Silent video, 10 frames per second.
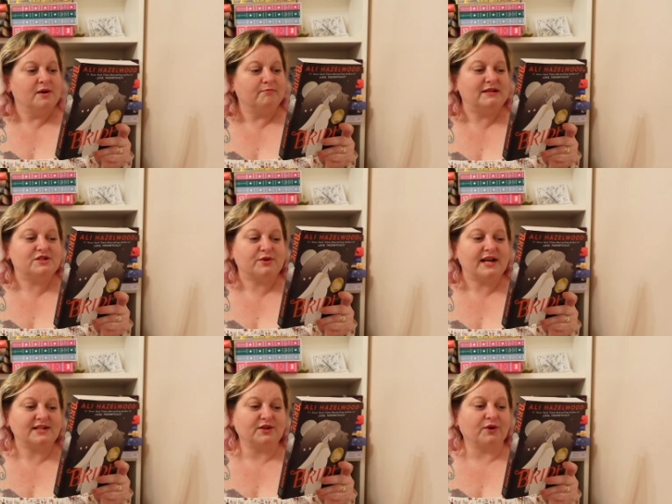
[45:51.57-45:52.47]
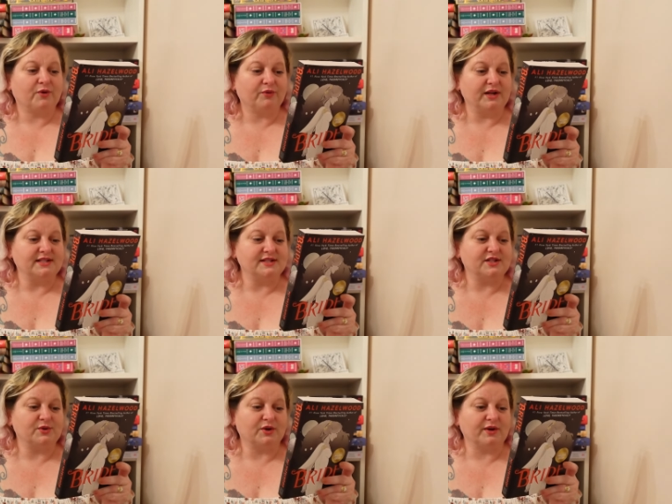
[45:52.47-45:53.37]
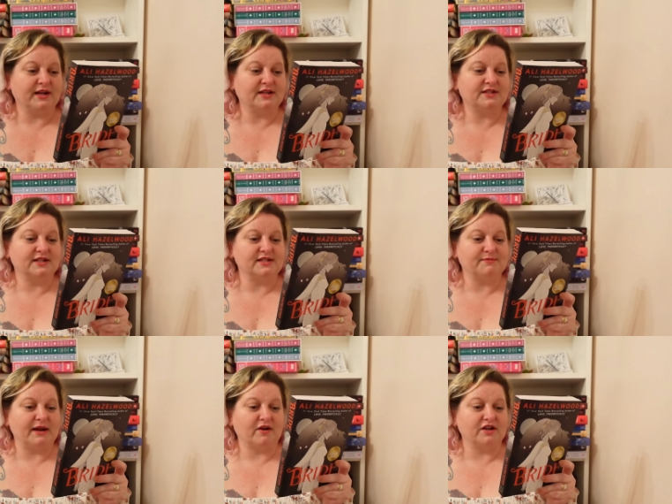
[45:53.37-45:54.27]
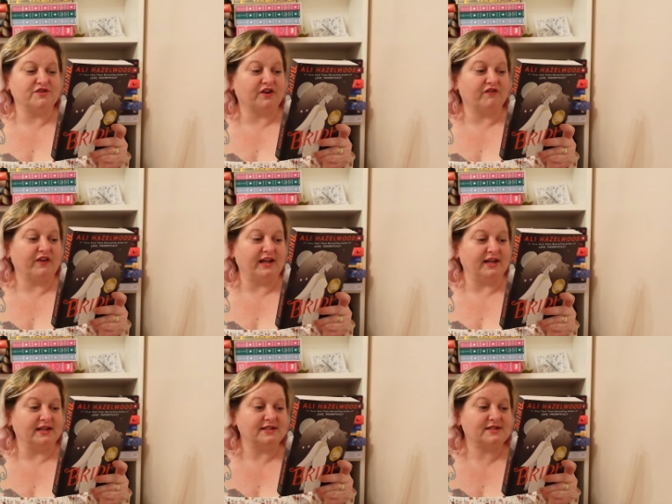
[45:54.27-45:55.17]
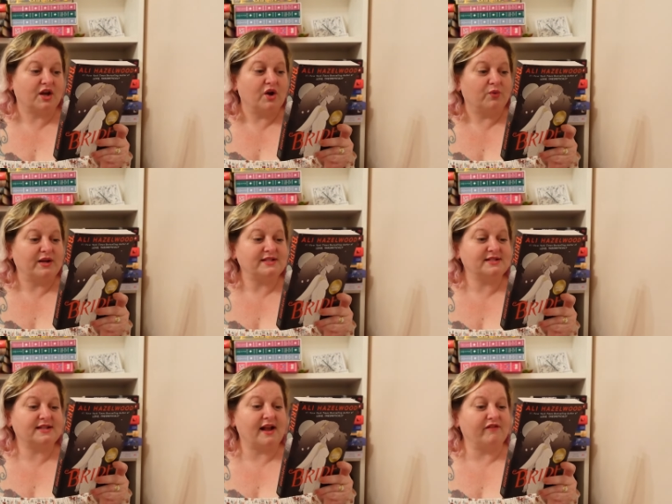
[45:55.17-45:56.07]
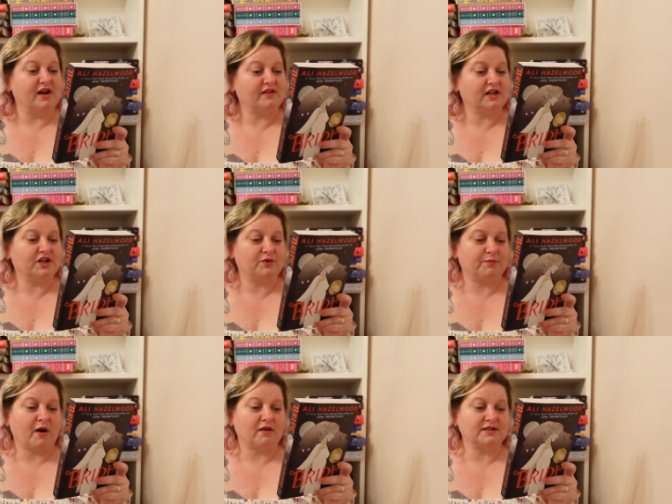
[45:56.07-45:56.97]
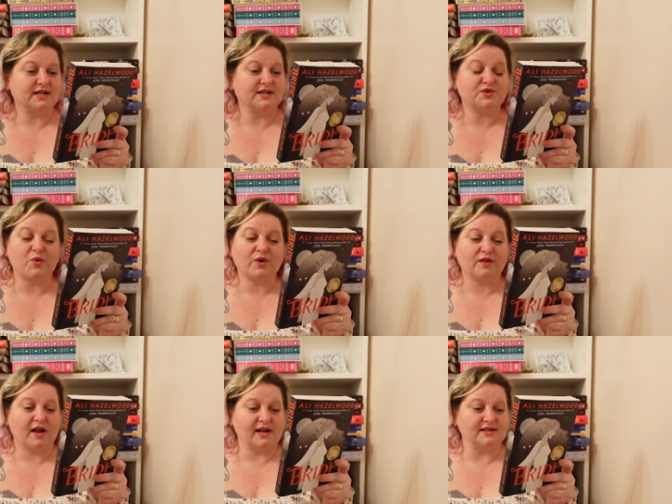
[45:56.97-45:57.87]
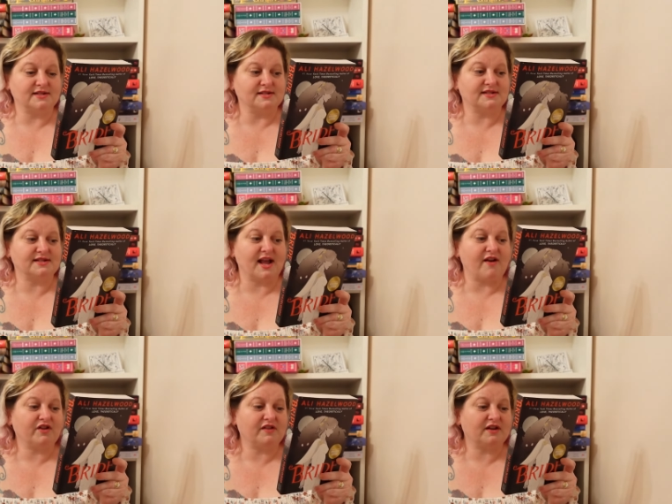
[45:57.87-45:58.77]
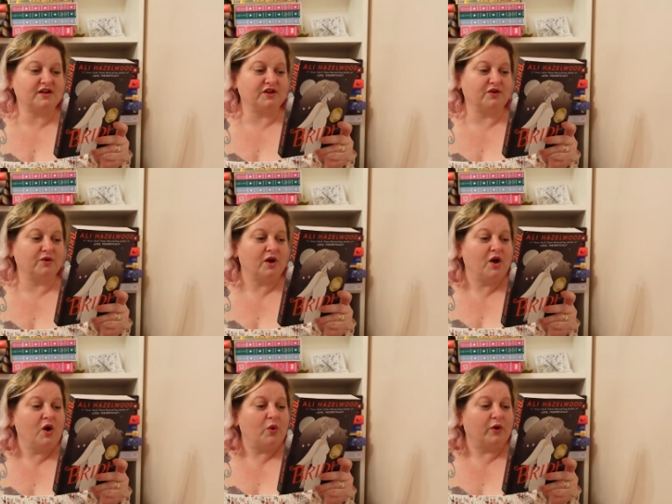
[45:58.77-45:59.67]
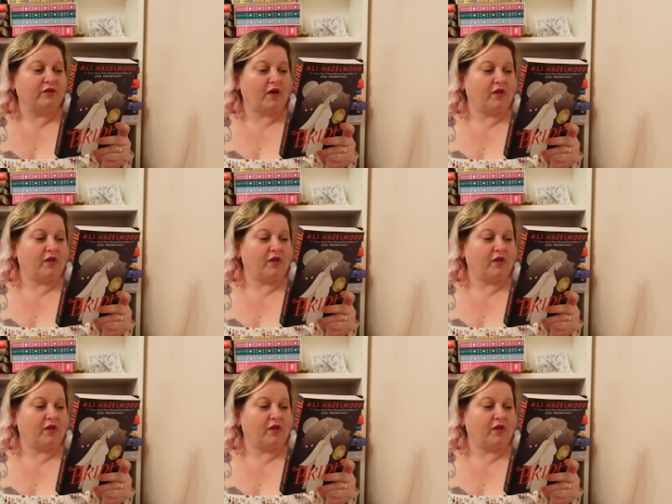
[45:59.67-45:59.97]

Misery has her own reasons to agreeing to this marriage of convenience, reasons that have nothing to do with politics or alliances, and everything to do with